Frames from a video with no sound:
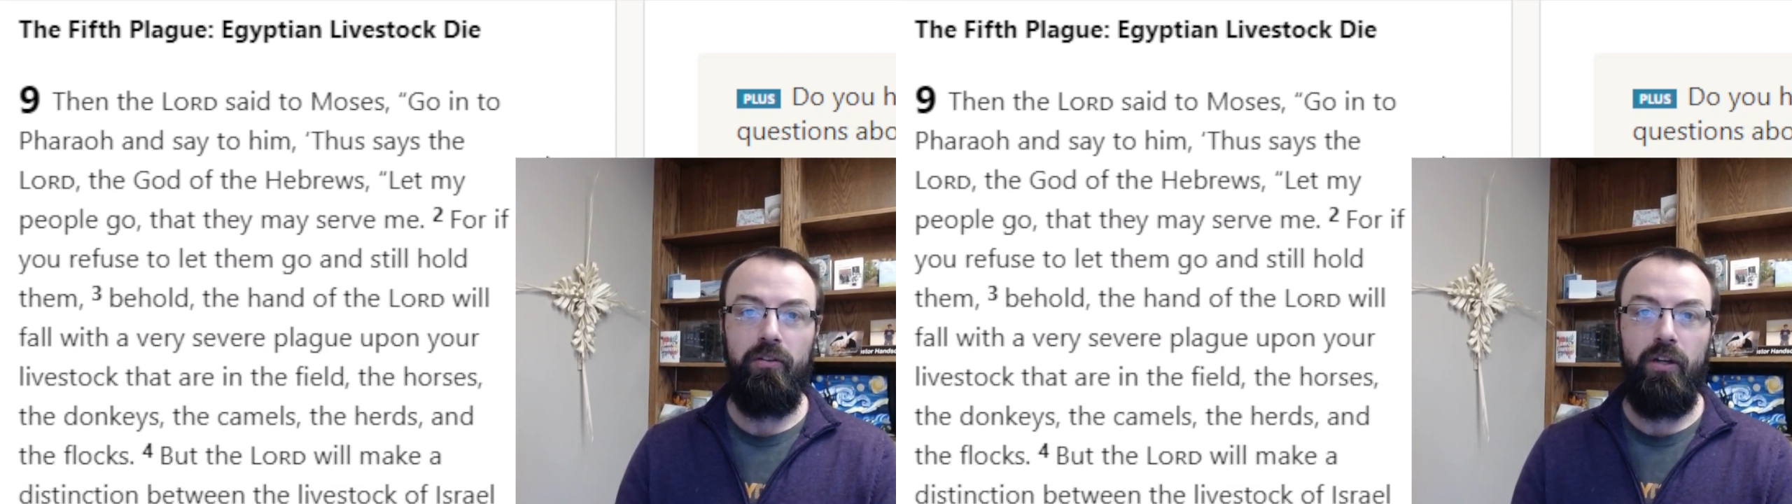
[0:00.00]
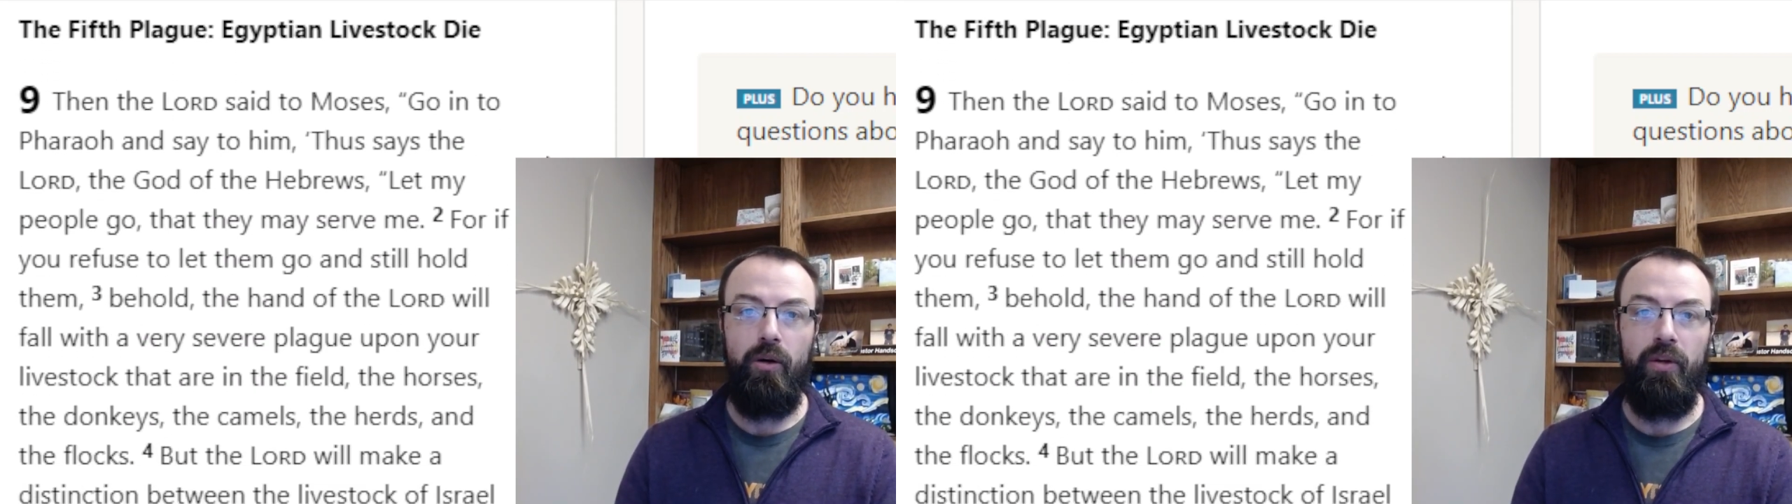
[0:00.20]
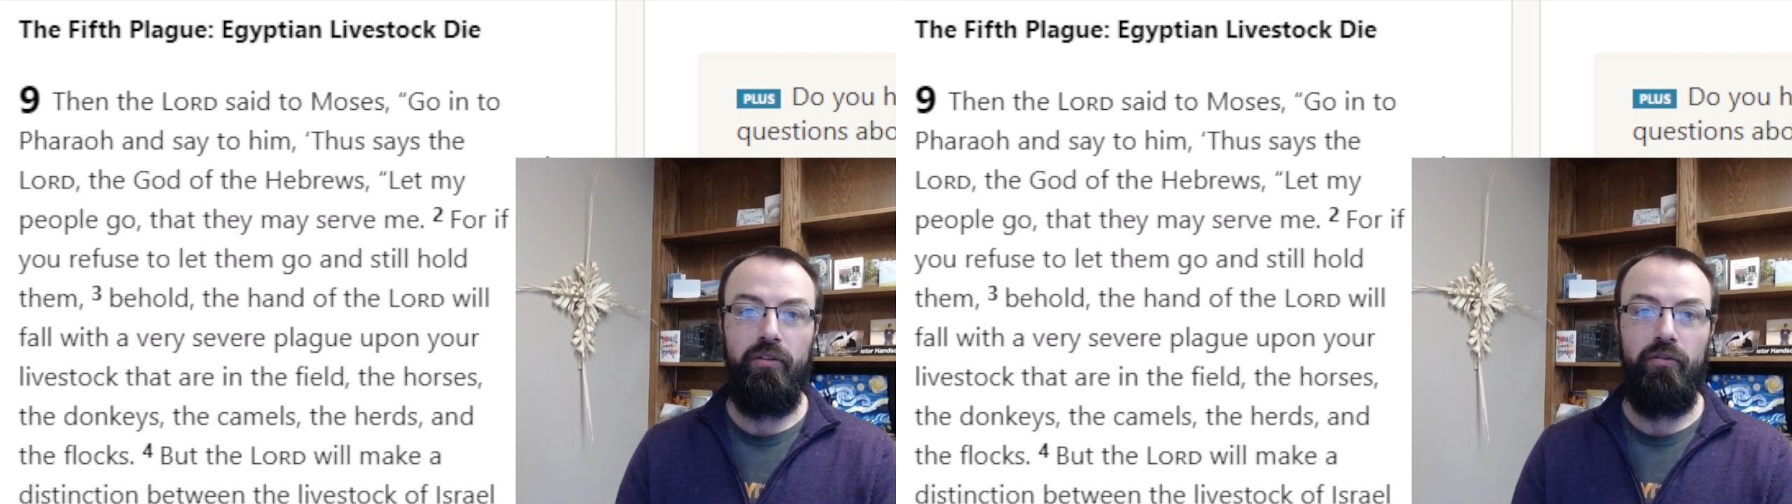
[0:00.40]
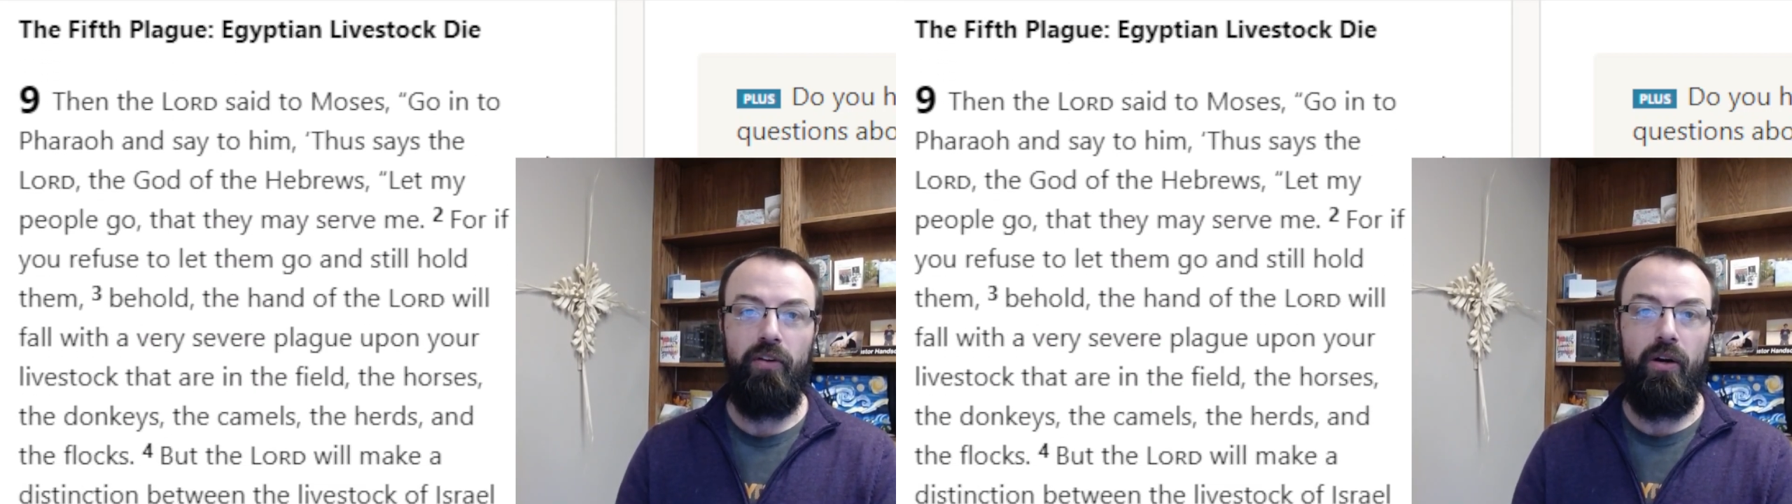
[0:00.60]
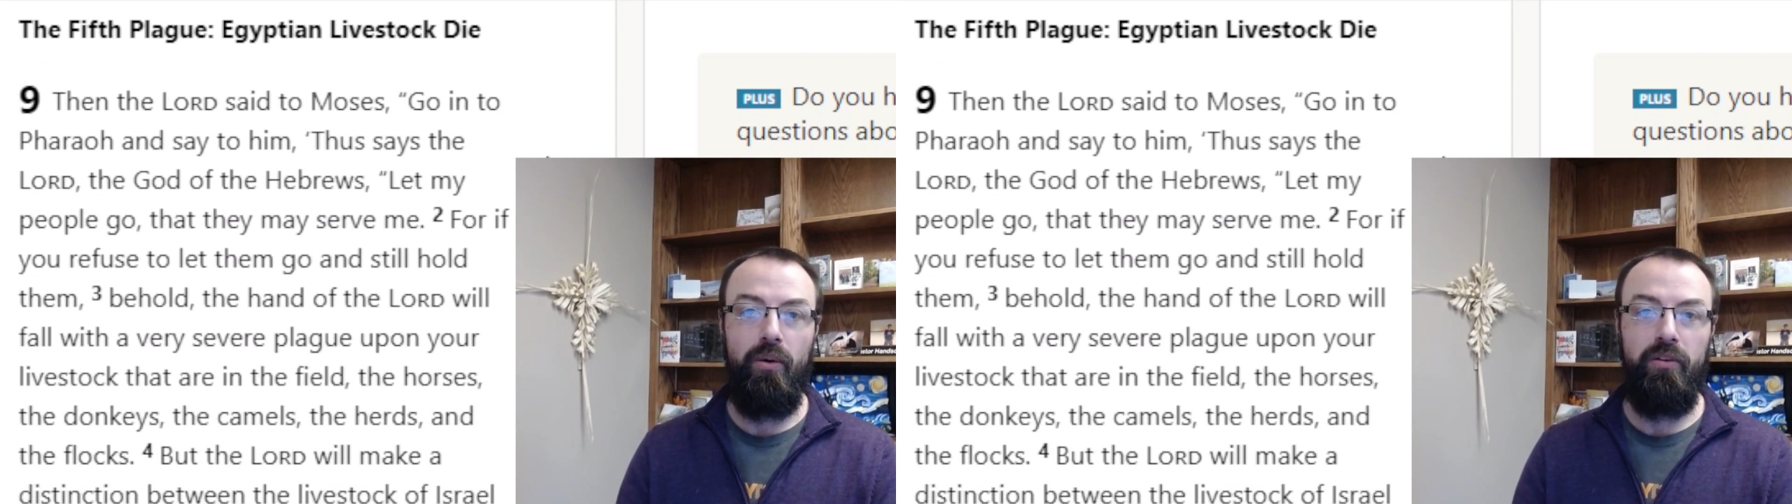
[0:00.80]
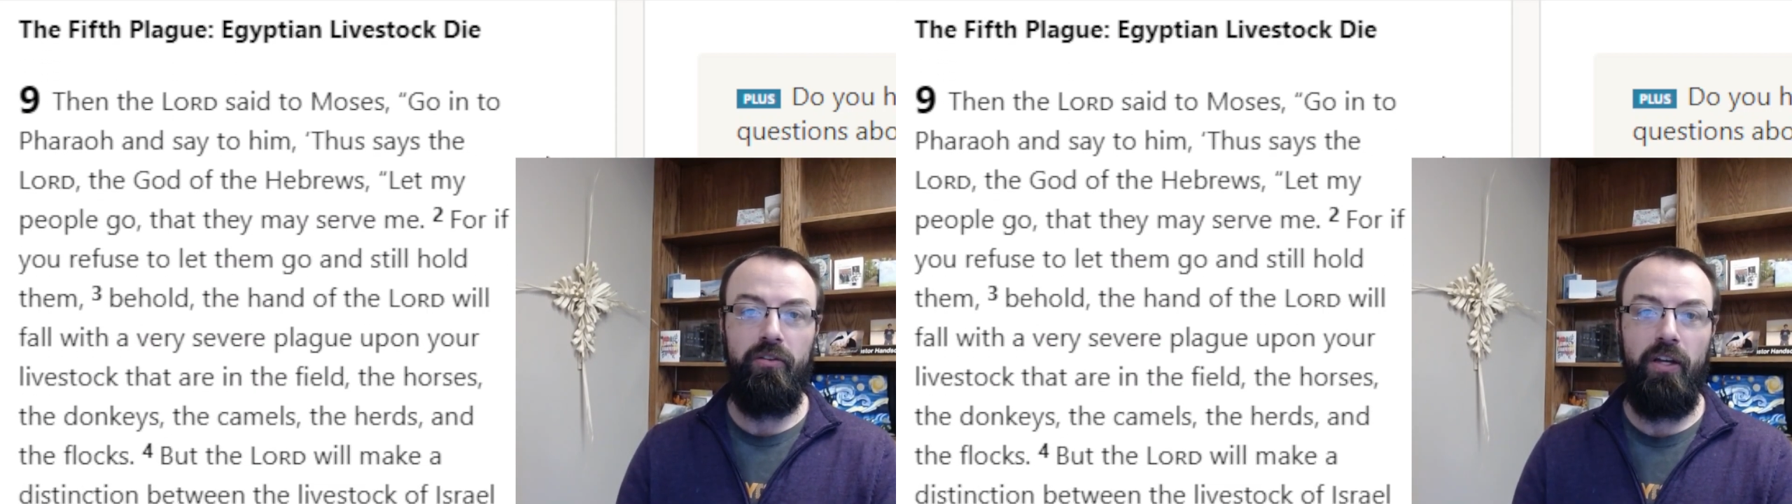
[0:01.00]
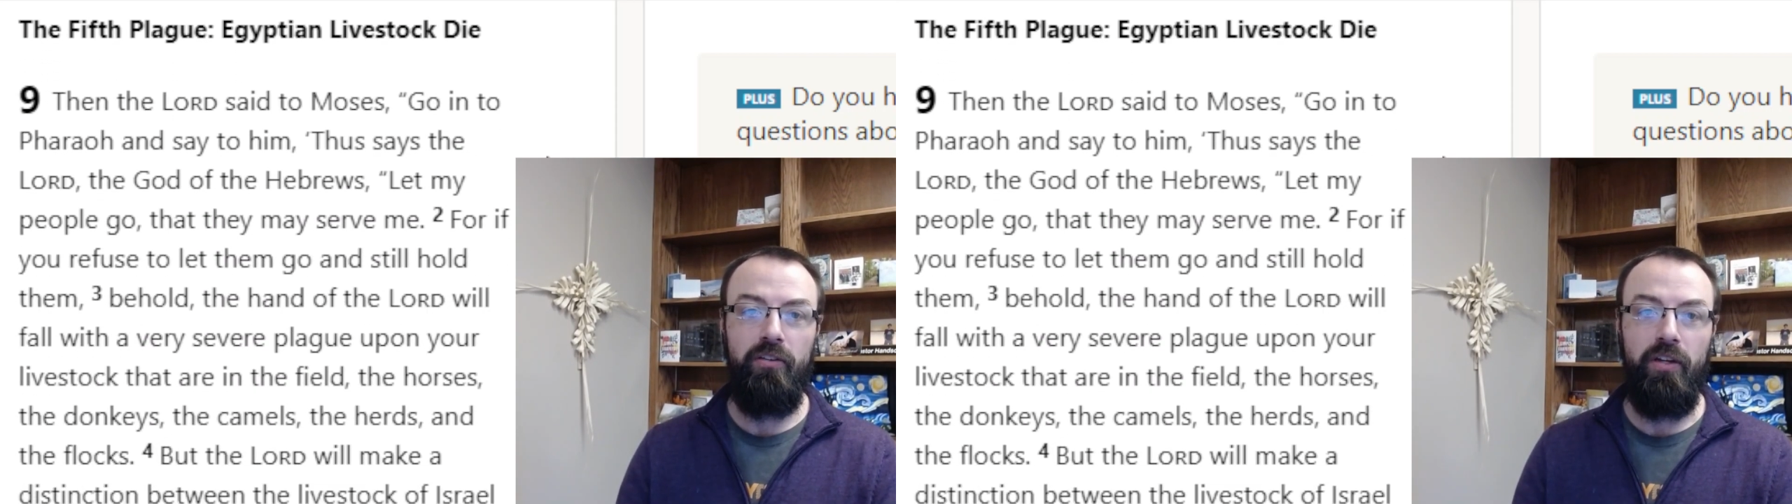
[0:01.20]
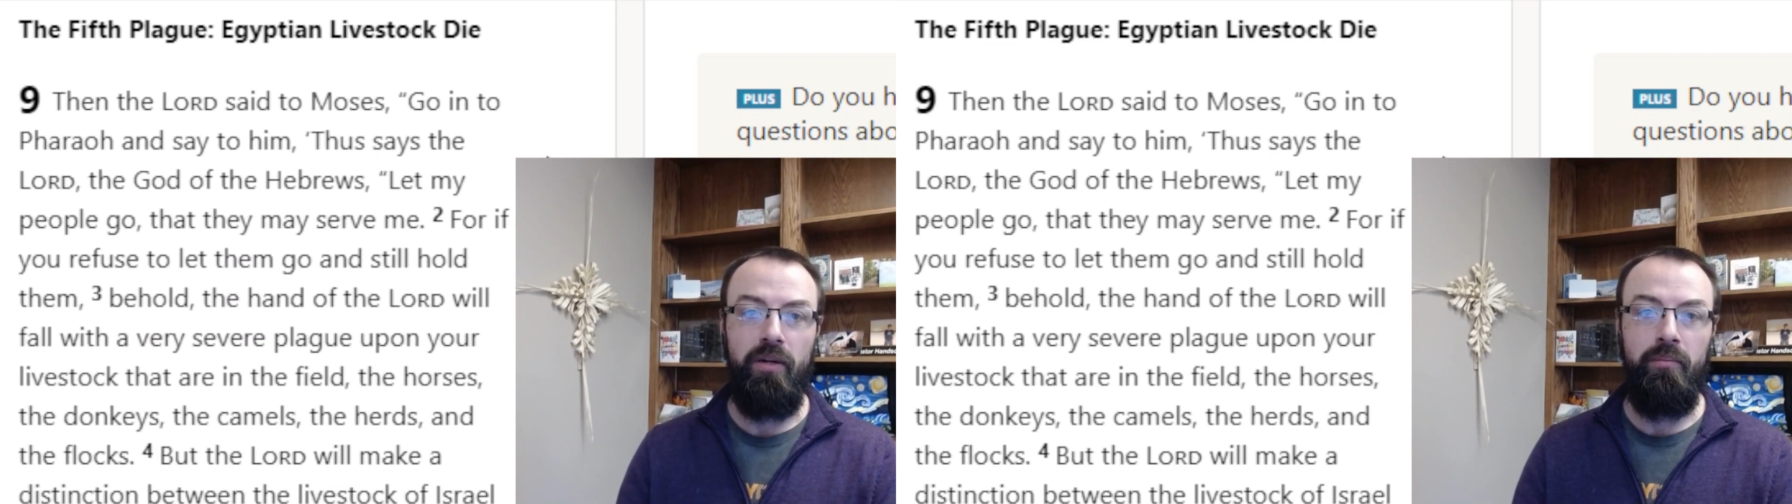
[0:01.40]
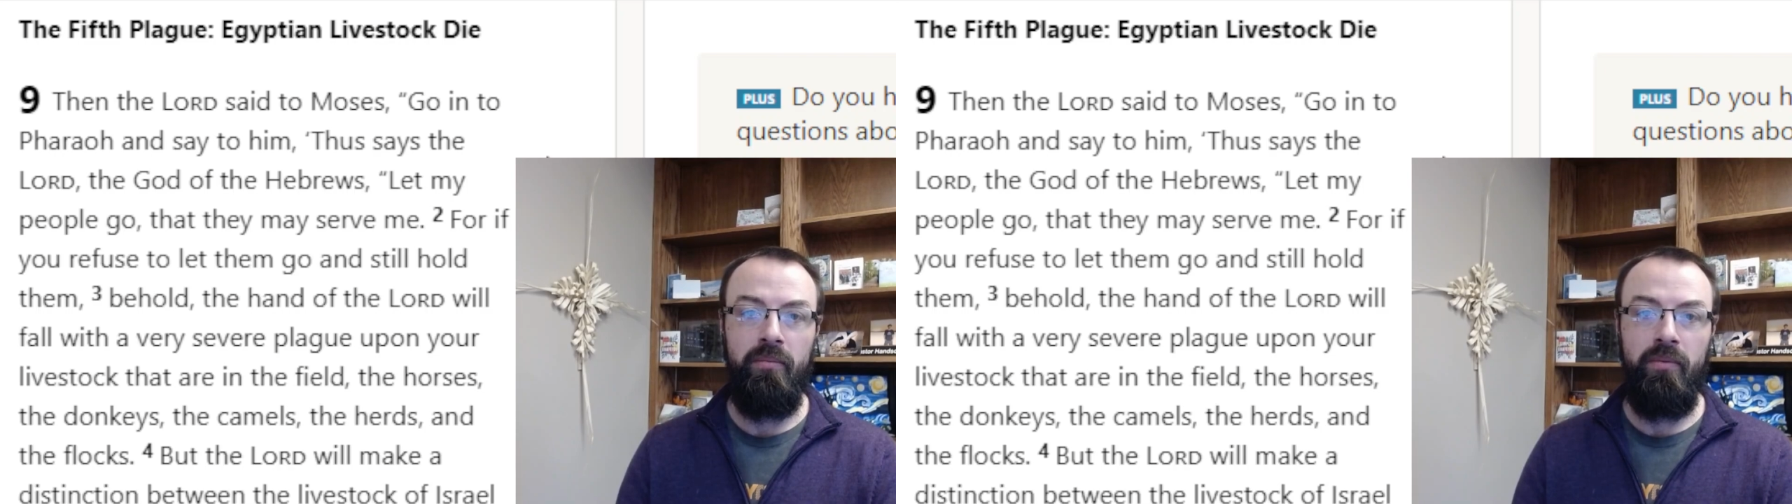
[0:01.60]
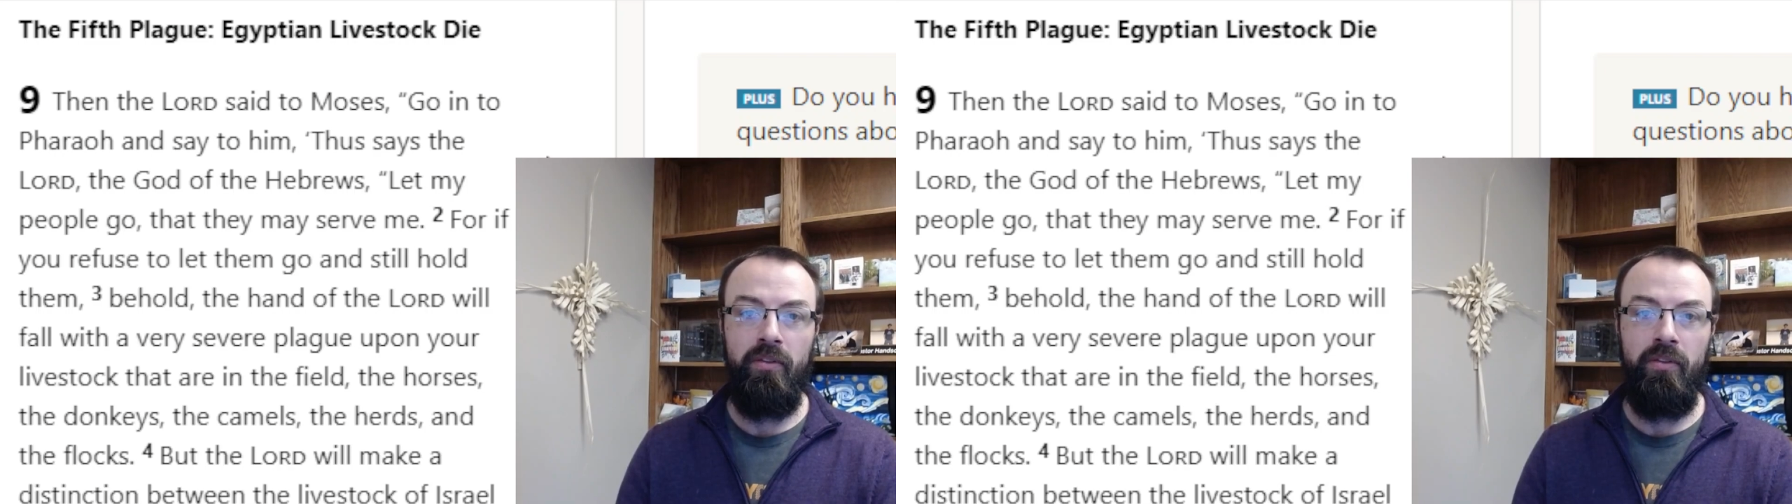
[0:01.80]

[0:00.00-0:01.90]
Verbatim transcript: Go into Pharaoh and say to him,